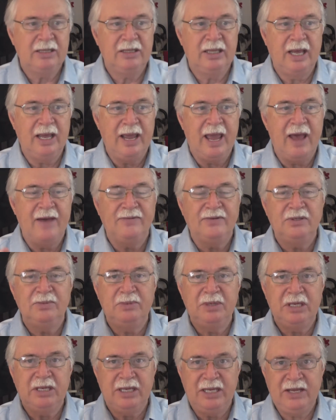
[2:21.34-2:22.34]
They have to
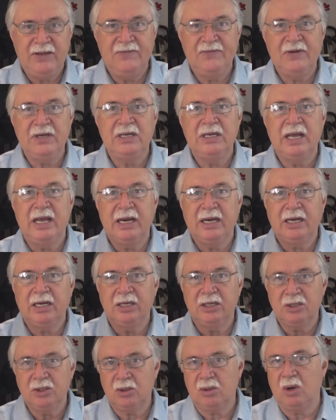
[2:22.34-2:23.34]
be even and
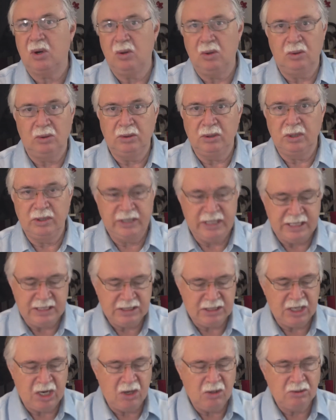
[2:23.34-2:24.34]
controlled.
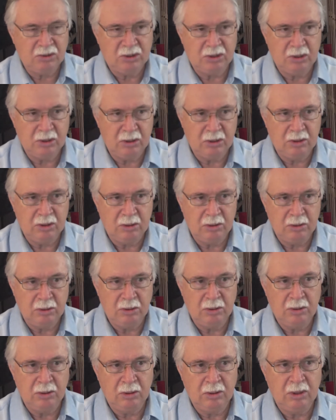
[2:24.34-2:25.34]
These notes, and
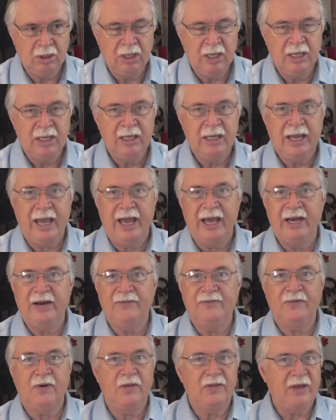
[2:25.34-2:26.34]

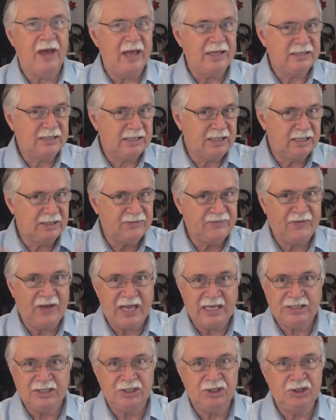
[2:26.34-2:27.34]
if that's as
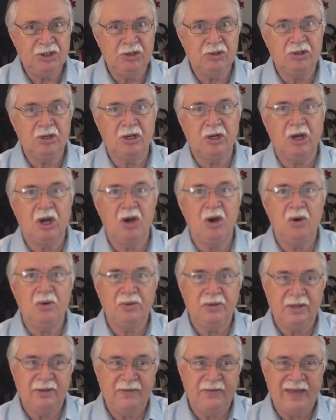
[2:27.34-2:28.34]
fast as you can go,
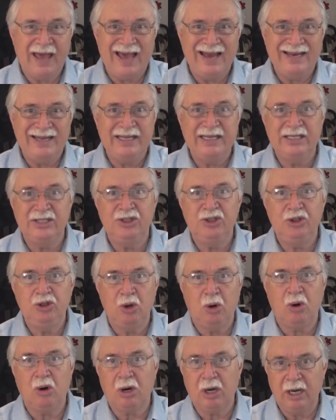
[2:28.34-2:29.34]
then that is
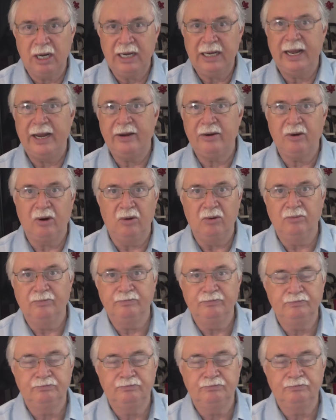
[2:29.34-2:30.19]
your Allegro.